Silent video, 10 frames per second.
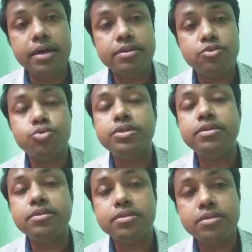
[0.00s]
So
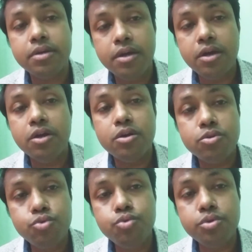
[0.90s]

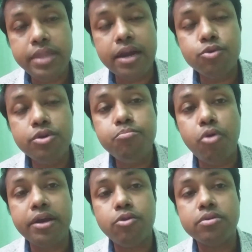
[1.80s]
there are two
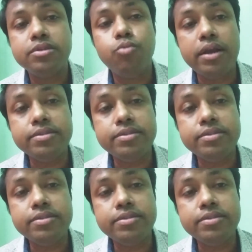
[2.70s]
important toxins, one is